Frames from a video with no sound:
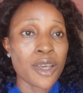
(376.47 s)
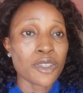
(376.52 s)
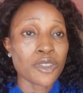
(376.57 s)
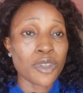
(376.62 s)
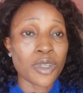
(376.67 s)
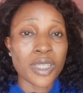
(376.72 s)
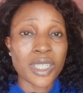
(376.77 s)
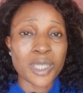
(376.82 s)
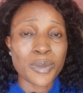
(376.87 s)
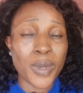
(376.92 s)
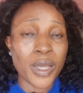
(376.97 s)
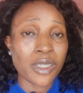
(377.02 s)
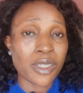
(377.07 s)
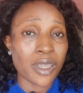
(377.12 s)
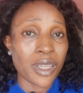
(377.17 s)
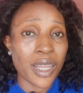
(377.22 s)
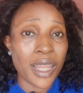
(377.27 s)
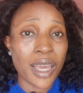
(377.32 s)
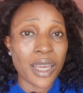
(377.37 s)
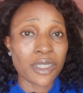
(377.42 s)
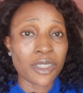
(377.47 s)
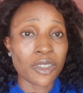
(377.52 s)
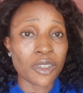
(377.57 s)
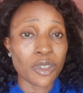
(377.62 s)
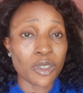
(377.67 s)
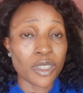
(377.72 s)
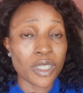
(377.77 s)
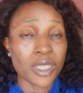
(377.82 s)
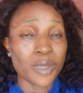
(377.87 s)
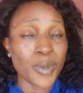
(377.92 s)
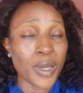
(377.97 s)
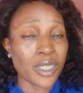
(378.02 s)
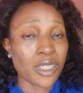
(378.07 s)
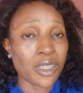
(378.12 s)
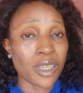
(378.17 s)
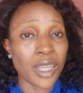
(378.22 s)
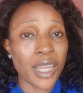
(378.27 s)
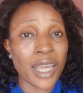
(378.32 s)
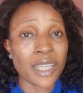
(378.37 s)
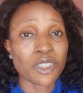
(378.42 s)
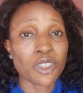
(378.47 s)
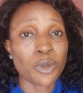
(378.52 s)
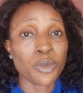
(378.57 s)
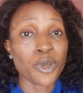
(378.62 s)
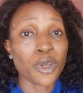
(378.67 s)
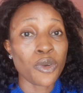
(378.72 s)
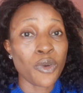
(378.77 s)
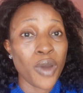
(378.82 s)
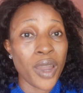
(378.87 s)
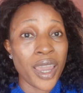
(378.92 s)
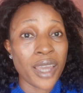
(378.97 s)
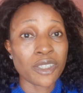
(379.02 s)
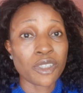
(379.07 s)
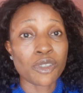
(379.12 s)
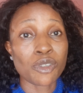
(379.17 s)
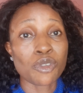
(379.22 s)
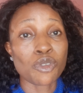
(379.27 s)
So this particular job requires you